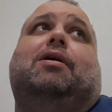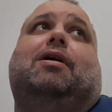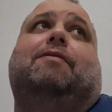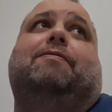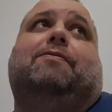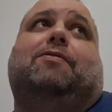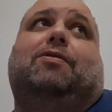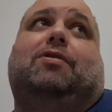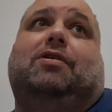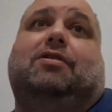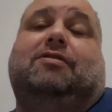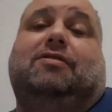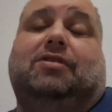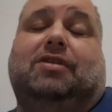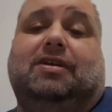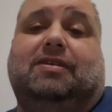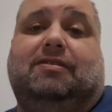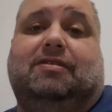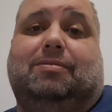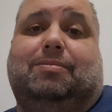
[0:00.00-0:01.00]
Of course,
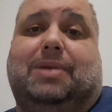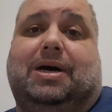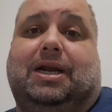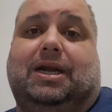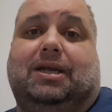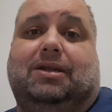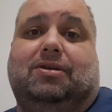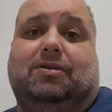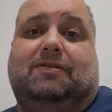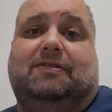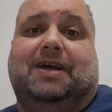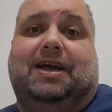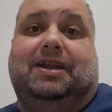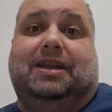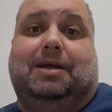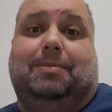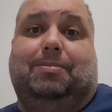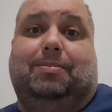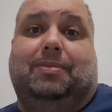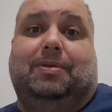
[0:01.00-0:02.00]
you need some money to
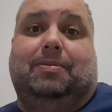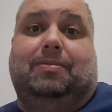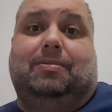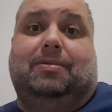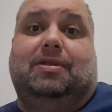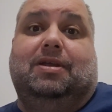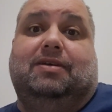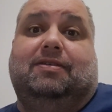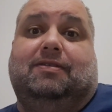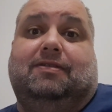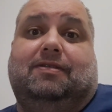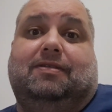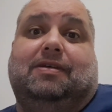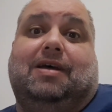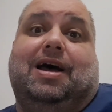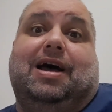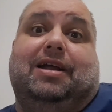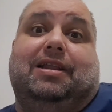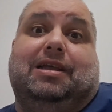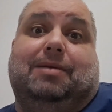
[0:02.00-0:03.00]
send them
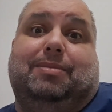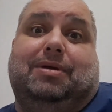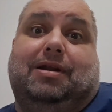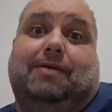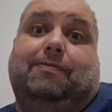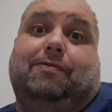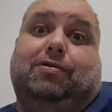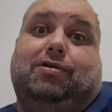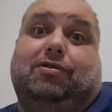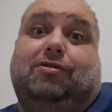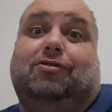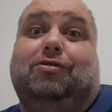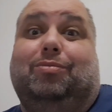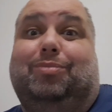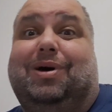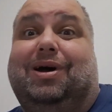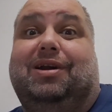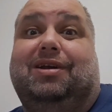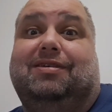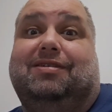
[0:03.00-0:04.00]
this item, and of course
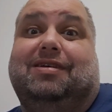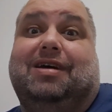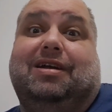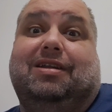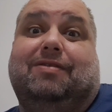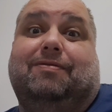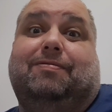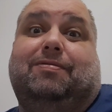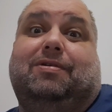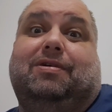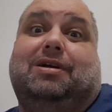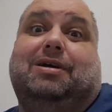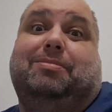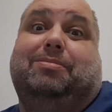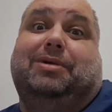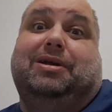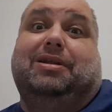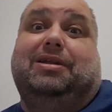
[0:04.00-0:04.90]
to buy this item for them.